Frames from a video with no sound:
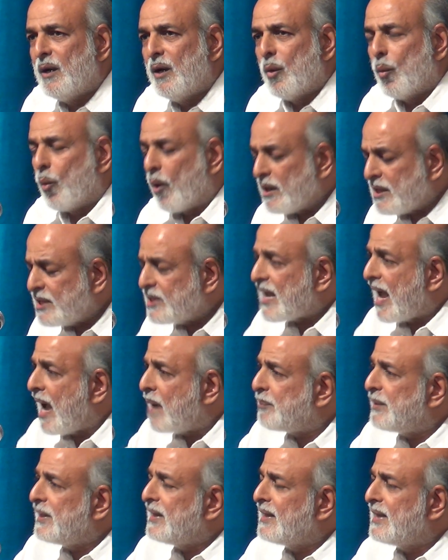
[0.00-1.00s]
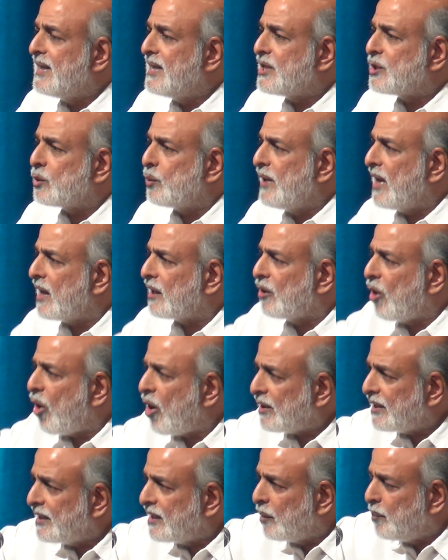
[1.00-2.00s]
What is happening is we are
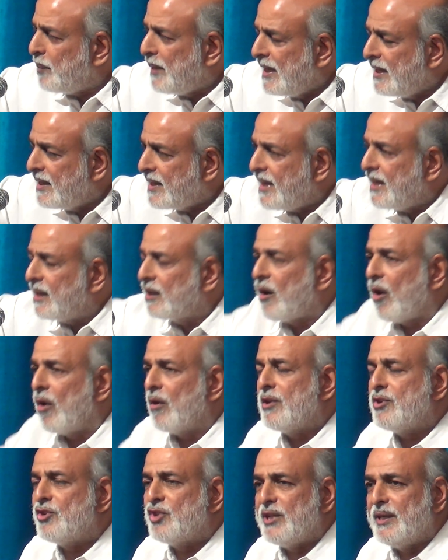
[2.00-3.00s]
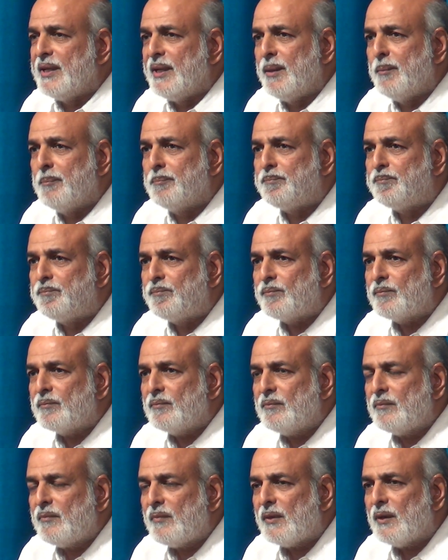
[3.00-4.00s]
caught in a media ecology
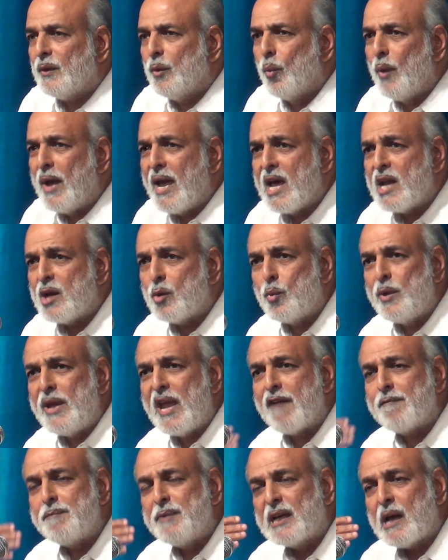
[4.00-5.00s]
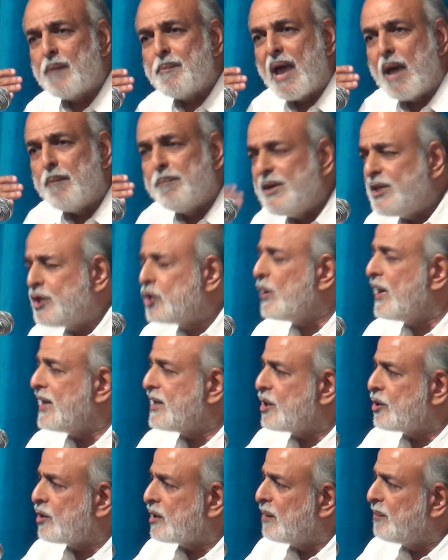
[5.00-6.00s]
where we have become
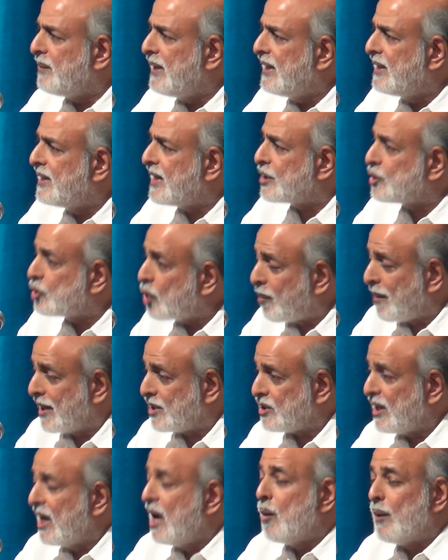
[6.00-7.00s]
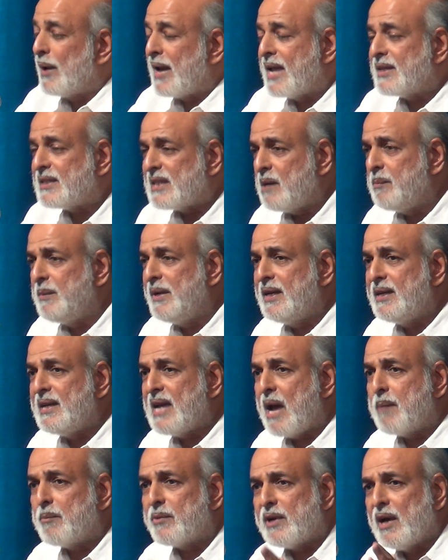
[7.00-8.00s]
habituated to the media so much. When I say
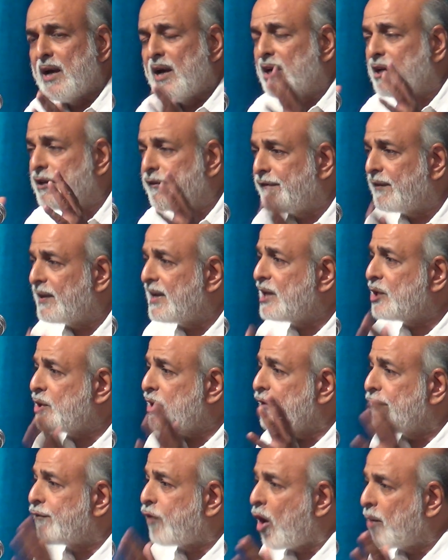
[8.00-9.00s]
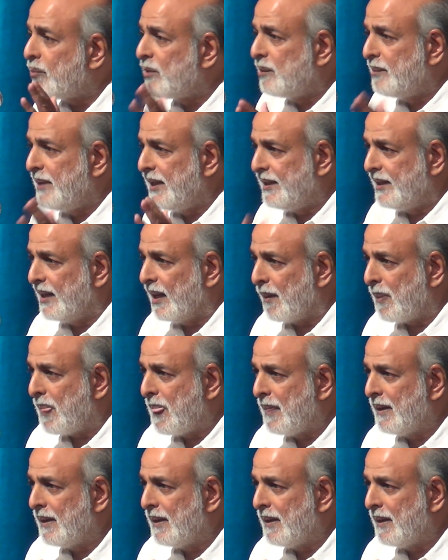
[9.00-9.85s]
media, I'm referring to the formal media.